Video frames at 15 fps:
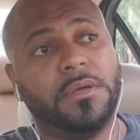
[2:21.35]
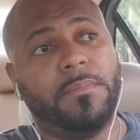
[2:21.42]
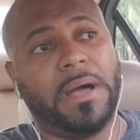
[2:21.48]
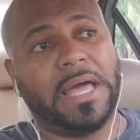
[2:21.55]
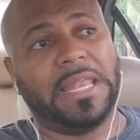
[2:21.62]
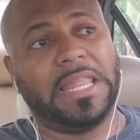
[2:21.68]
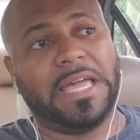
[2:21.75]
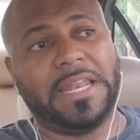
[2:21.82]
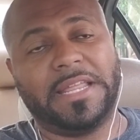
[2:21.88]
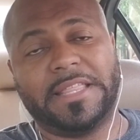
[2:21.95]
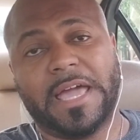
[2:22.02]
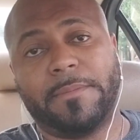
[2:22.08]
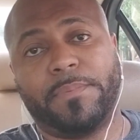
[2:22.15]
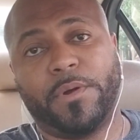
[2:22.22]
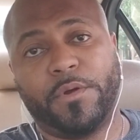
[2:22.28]
by landing
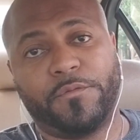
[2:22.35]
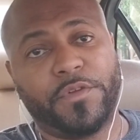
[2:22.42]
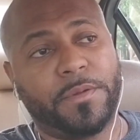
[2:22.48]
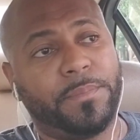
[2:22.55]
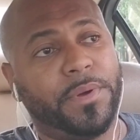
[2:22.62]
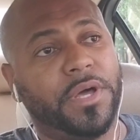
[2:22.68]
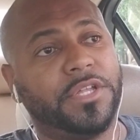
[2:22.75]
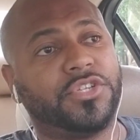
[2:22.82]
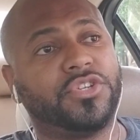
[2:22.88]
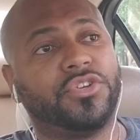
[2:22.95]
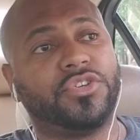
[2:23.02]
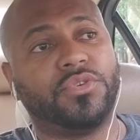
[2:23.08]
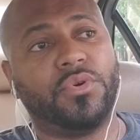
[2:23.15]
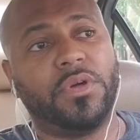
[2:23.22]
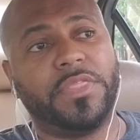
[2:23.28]
that perfect punch
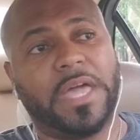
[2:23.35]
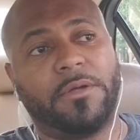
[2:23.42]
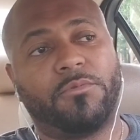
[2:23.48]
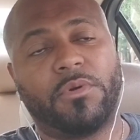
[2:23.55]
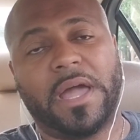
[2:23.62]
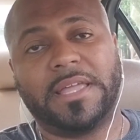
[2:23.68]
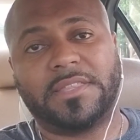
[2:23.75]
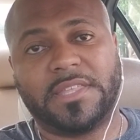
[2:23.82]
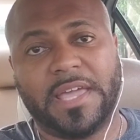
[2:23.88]
or doing that right